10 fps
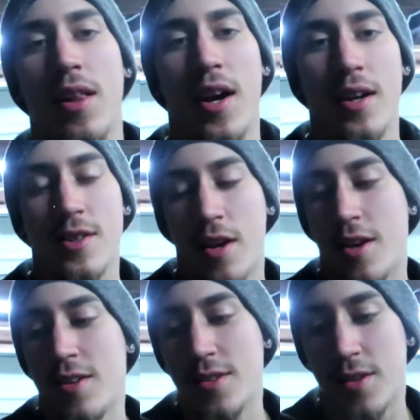
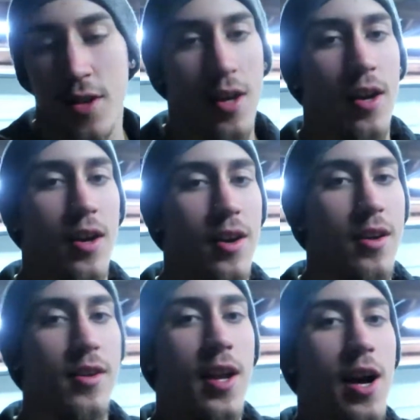Loctite,
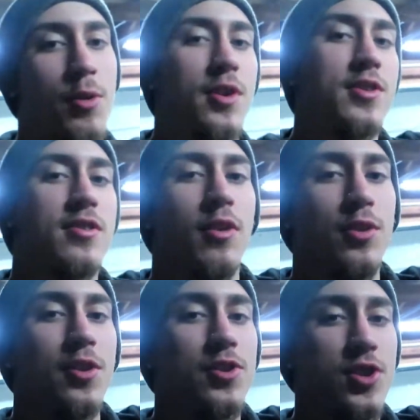and now we can start
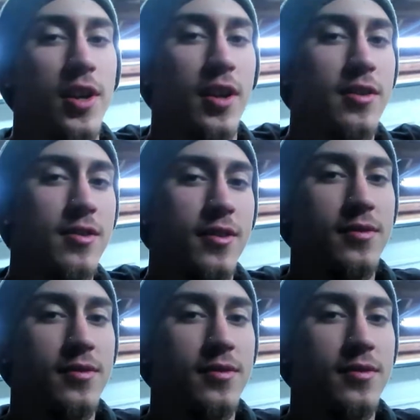on the GS.